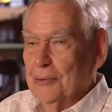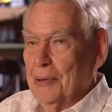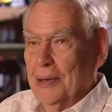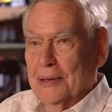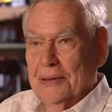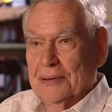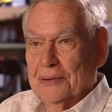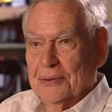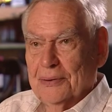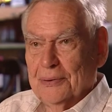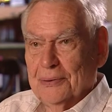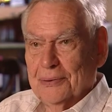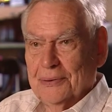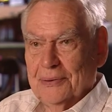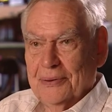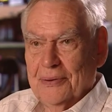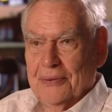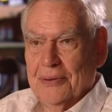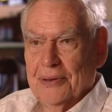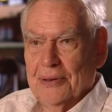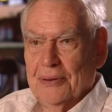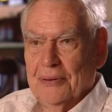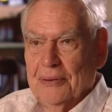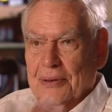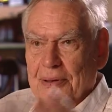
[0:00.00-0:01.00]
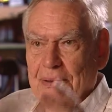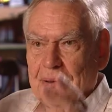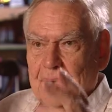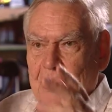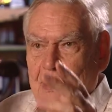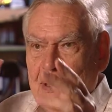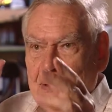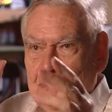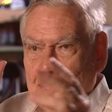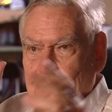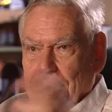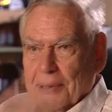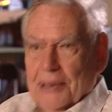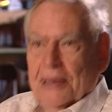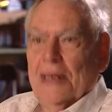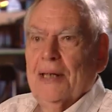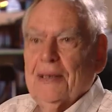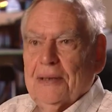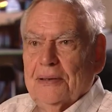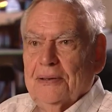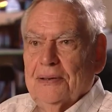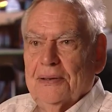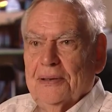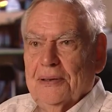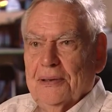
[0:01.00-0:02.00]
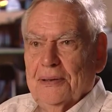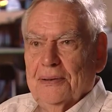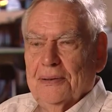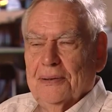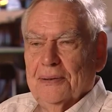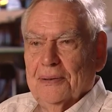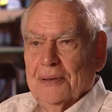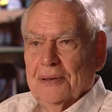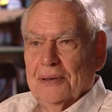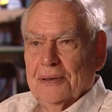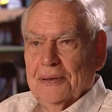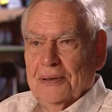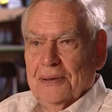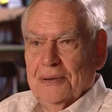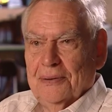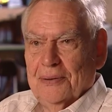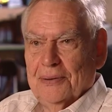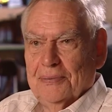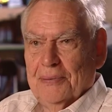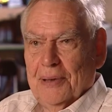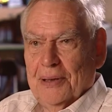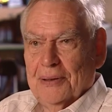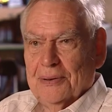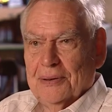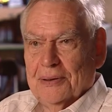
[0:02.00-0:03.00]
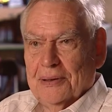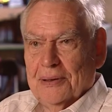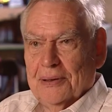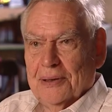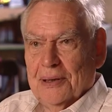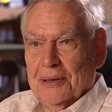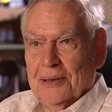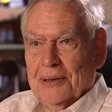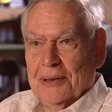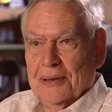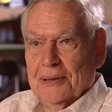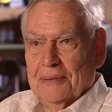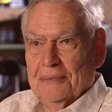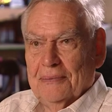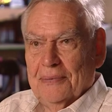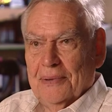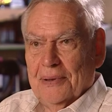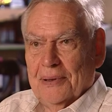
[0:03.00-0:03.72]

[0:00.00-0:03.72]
Quite an extraordinary thing. You just plunged into it and you're supposed to do it,